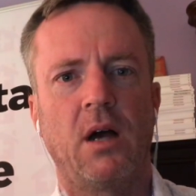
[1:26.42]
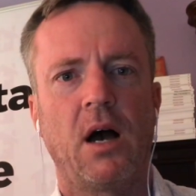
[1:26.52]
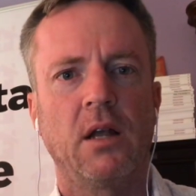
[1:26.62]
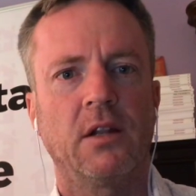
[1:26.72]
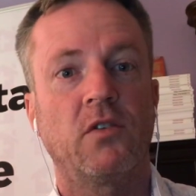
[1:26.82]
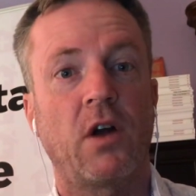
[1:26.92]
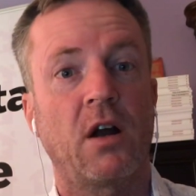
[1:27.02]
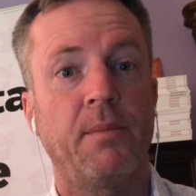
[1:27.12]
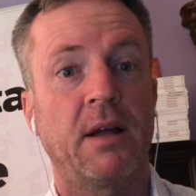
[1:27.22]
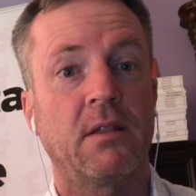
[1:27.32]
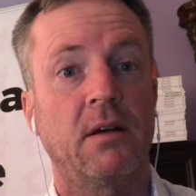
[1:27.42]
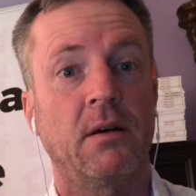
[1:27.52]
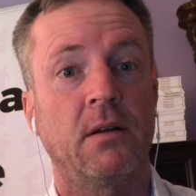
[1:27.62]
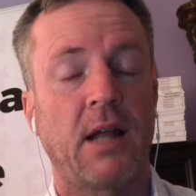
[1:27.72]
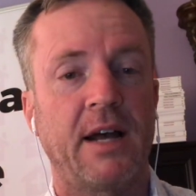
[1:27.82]
uh, let's talk about
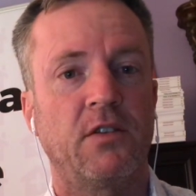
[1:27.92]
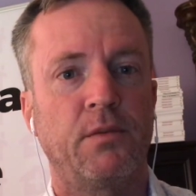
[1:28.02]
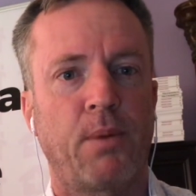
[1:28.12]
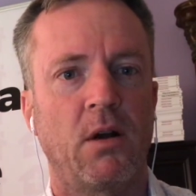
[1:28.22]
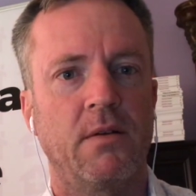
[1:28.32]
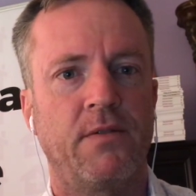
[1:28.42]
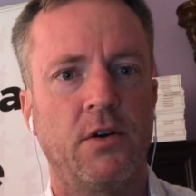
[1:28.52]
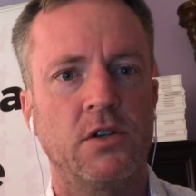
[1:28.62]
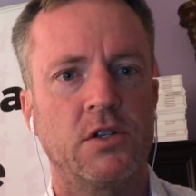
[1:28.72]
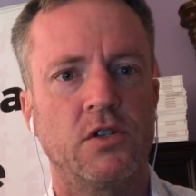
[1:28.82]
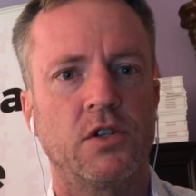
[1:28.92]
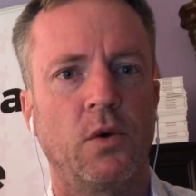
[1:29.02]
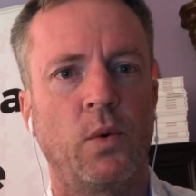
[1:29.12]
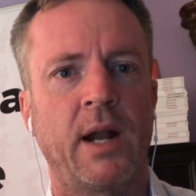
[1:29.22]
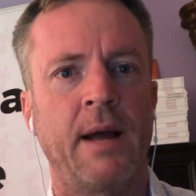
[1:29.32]
the last part first.
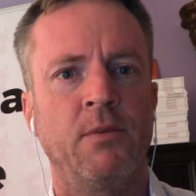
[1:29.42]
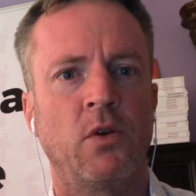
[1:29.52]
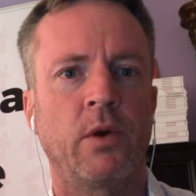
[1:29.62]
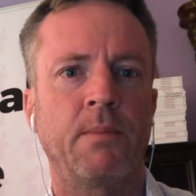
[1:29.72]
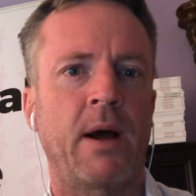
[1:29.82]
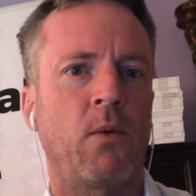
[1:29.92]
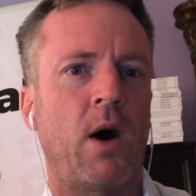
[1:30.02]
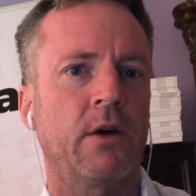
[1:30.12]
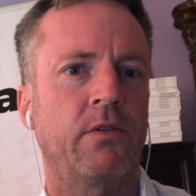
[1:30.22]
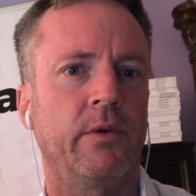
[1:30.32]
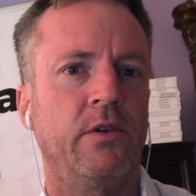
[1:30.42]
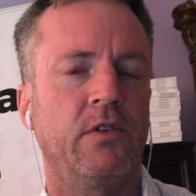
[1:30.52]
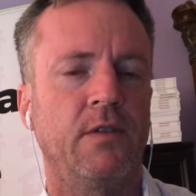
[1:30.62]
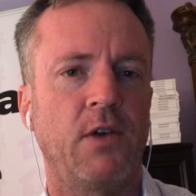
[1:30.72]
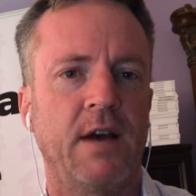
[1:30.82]
So when I'm doing my
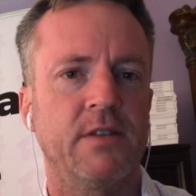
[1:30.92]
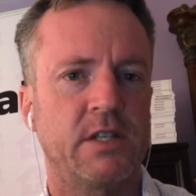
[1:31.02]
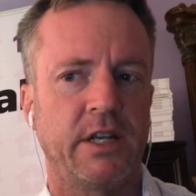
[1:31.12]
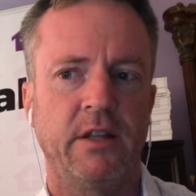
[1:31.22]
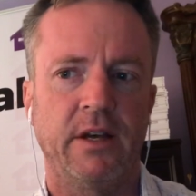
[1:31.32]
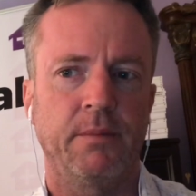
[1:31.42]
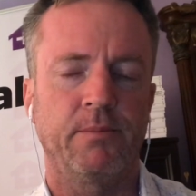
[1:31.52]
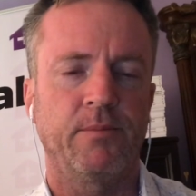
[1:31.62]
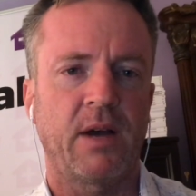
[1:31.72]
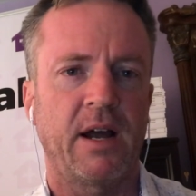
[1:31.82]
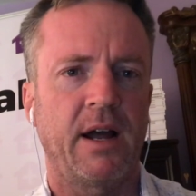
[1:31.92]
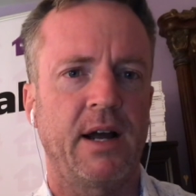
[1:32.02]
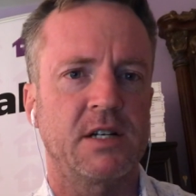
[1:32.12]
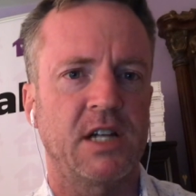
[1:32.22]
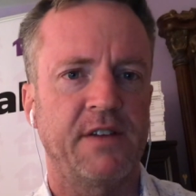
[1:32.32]
walkthroughs, and if you haven't seen them, I,
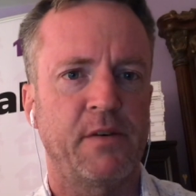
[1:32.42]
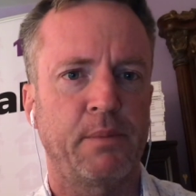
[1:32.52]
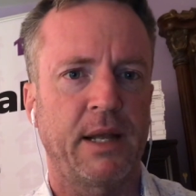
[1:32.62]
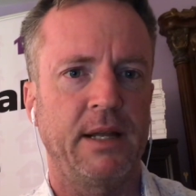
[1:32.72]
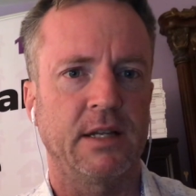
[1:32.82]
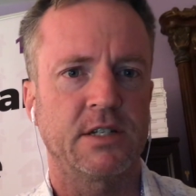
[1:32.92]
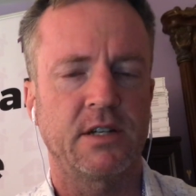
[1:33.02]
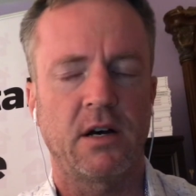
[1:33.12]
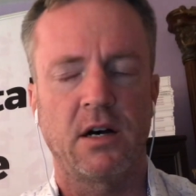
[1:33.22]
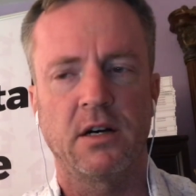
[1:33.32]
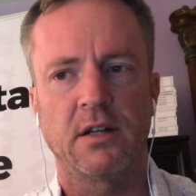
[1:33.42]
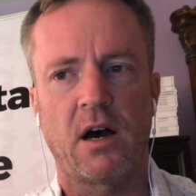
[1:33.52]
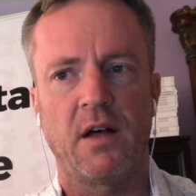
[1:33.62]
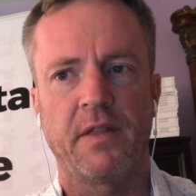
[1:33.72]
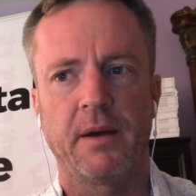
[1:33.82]
I actually have a playlist on,
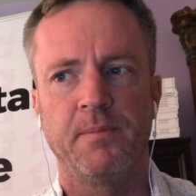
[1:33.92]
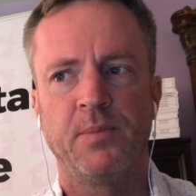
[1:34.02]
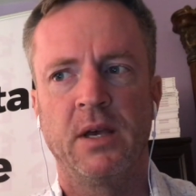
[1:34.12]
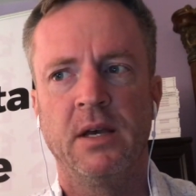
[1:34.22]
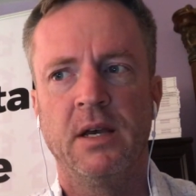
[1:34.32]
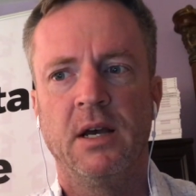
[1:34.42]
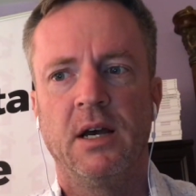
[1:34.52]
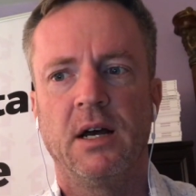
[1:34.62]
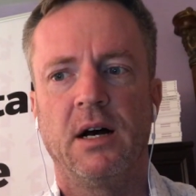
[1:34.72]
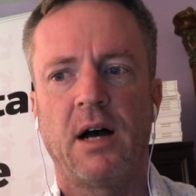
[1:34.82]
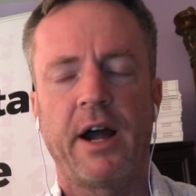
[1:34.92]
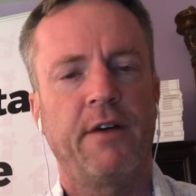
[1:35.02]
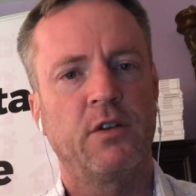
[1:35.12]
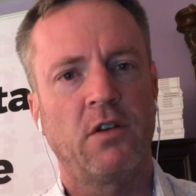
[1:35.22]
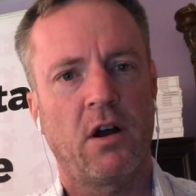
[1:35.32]
uh, on them. Uh, I
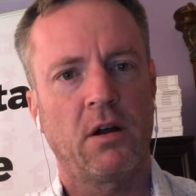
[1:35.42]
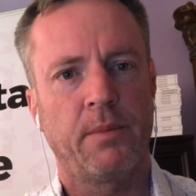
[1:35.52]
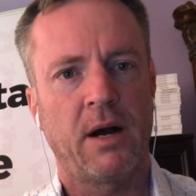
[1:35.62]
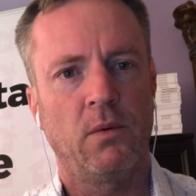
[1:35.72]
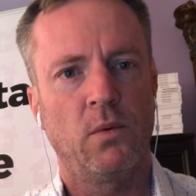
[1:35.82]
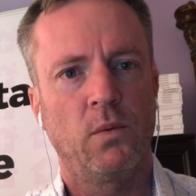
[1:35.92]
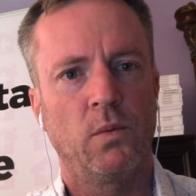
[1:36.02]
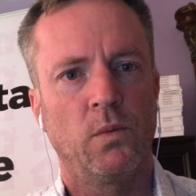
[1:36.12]
often talk about